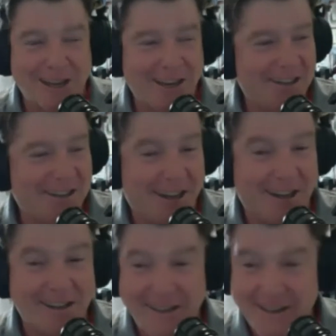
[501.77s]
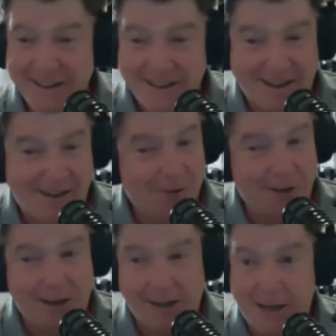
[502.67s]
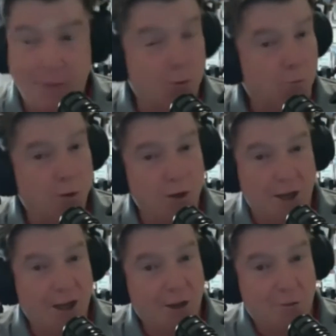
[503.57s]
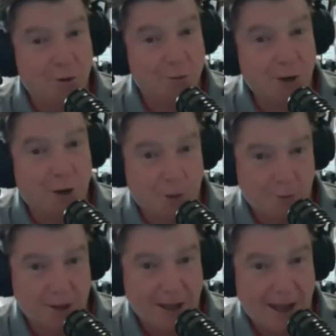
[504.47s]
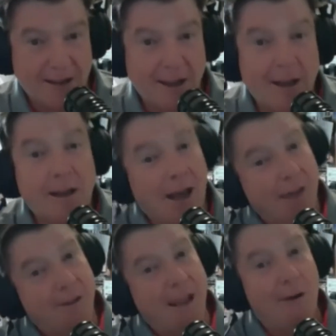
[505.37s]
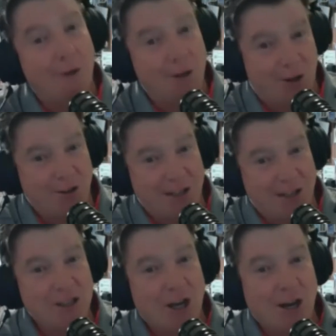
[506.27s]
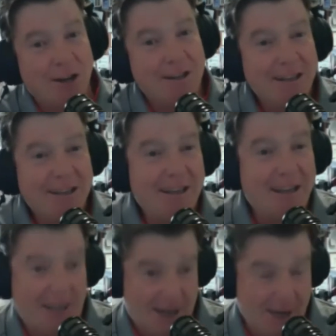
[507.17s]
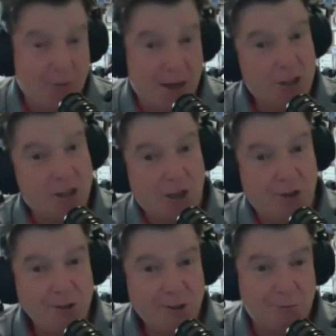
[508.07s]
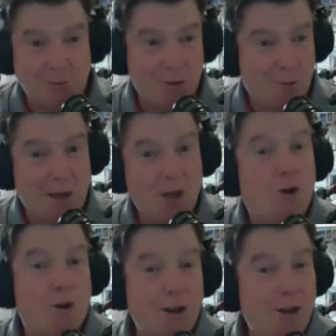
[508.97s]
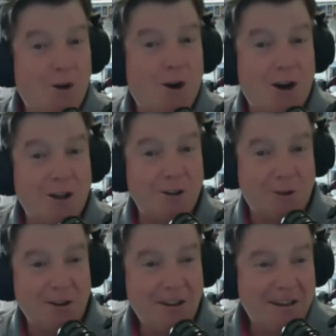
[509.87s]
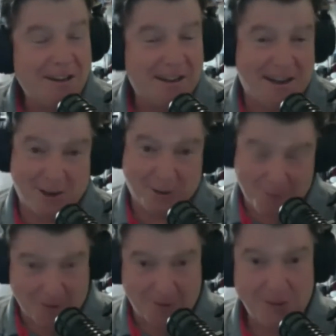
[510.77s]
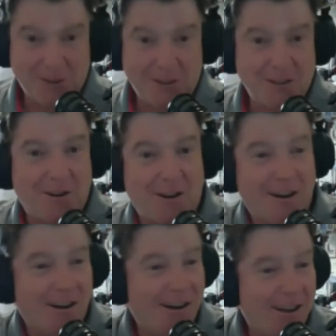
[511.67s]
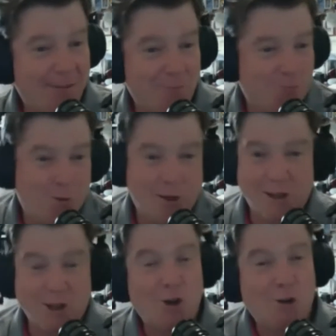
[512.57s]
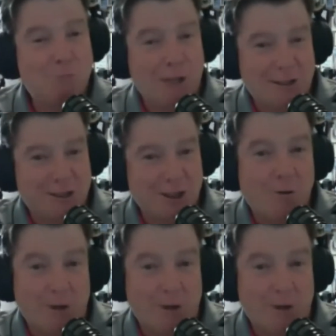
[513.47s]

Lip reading: And he would really get a room going with that. And I've carried on that song in my shows, whether it be Carnegie Hall or at a cruise, and we'll get the whole place going.